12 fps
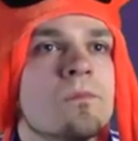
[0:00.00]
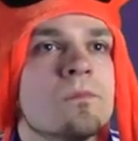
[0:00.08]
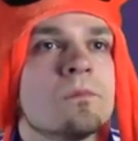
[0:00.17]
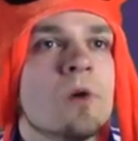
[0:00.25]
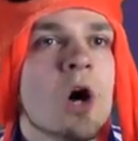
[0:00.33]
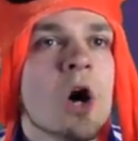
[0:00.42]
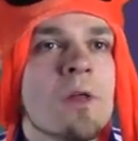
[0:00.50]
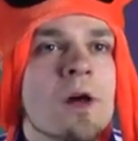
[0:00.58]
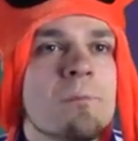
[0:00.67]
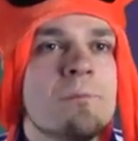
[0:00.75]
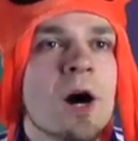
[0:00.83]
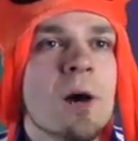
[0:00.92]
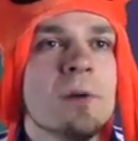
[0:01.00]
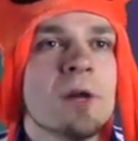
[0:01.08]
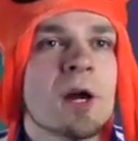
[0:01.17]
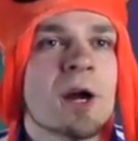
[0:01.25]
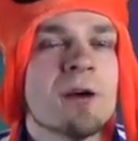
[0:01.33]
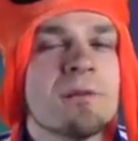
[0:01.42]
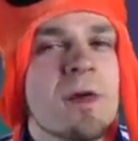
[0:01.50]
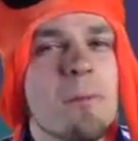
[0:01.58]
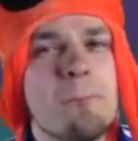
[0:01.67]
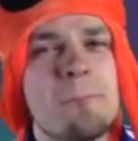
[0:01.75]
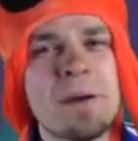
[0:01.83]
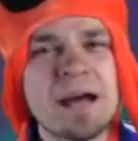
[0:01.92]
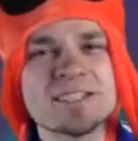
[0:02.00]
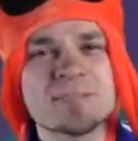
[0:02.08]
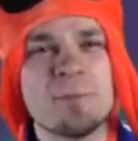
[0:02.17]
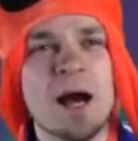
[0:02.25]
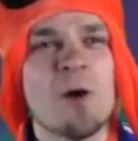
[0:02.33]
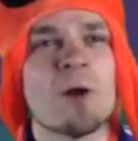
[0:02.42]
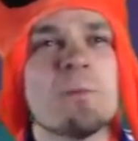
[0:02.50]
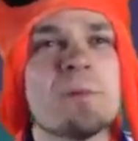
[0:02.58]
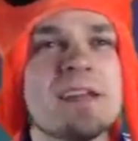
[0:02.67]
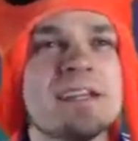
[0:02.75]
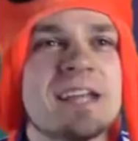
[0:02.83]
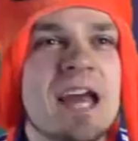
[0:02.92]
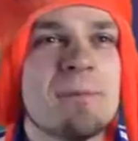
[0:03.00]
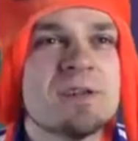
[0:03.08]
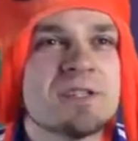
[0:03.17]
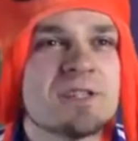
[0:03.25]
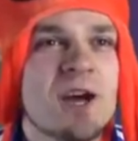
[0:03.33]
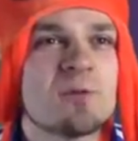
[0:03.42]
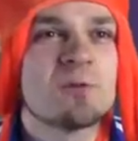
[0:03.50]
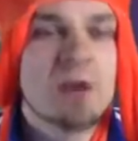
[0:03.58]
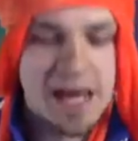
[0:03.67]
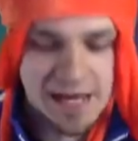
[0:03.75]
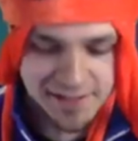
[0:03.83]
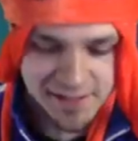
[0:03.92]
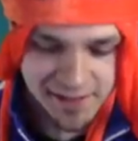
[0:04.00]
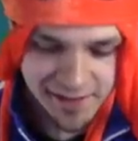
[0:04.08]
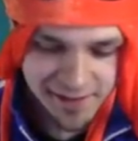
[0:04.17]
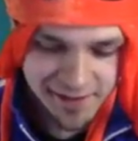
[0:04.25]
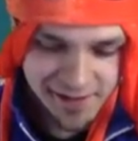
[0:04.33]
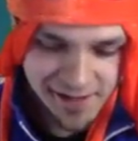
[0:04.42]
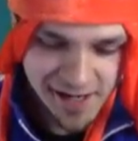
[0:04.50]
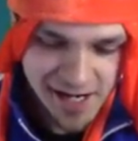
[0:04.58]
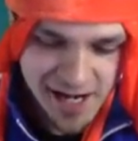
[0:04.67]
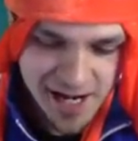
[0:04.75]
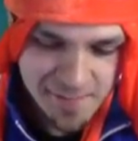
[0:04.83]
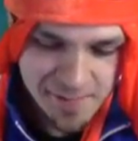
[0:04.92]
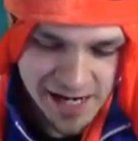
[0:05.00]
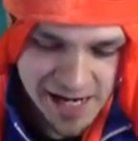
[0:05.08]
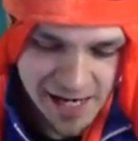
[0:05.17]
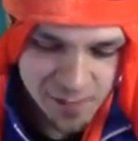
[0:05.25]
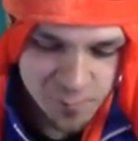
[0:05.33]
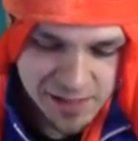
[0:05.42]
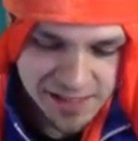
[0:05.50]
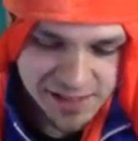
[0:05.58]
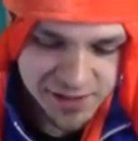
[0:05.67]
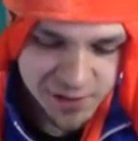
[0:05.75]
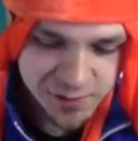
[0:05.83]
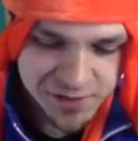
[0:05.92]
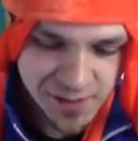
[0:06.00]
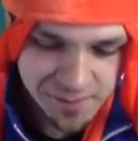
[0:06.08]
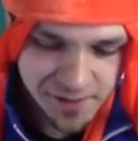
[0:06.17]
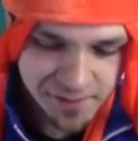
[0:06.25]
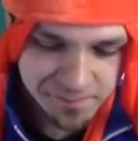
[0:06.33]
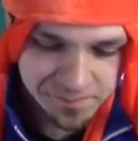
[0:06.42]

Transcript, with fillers: Oh, the bubbler! The best power-up in the game! I just got wrecked! Oh, man. We need to do something.